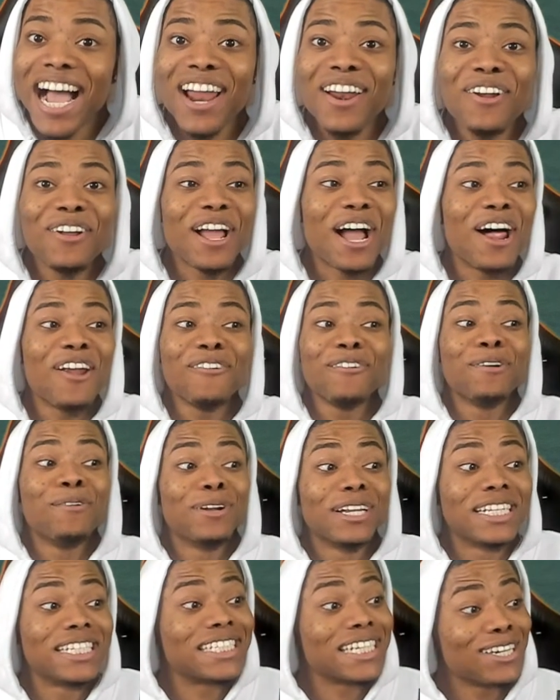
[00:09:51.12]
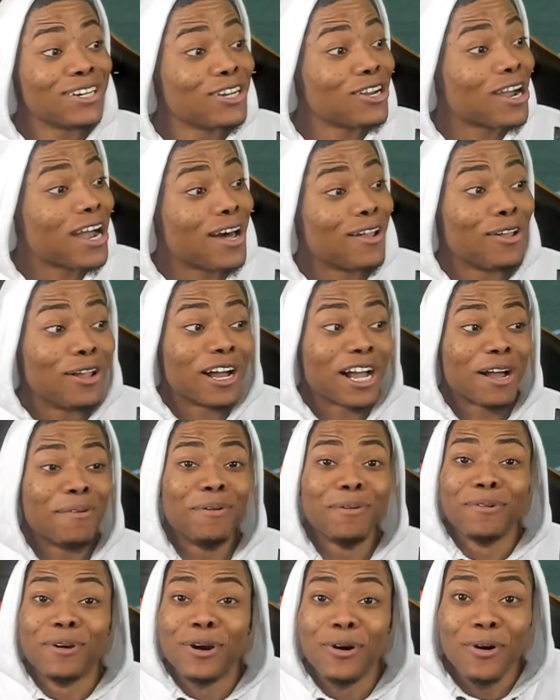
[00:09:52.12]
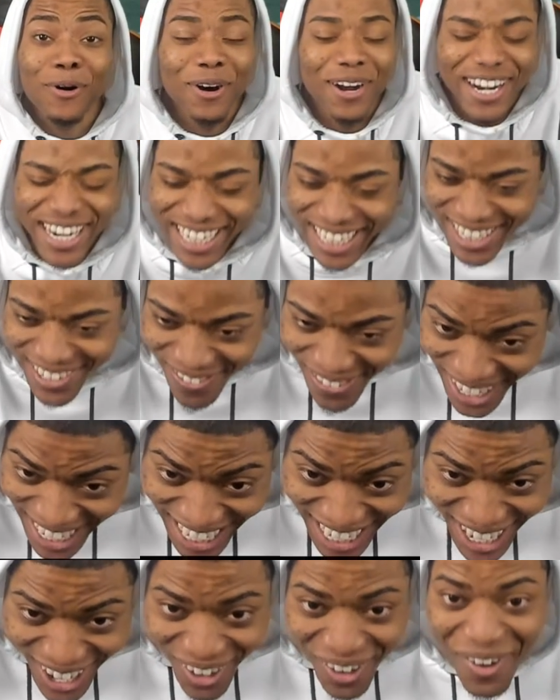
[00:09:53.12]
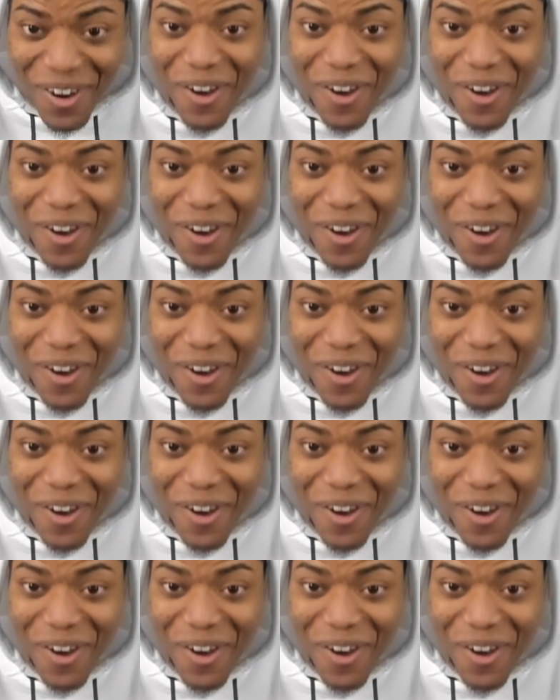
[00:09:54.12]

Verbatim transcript: I don't, I don't even want to tell y'all how long I've been recording this video.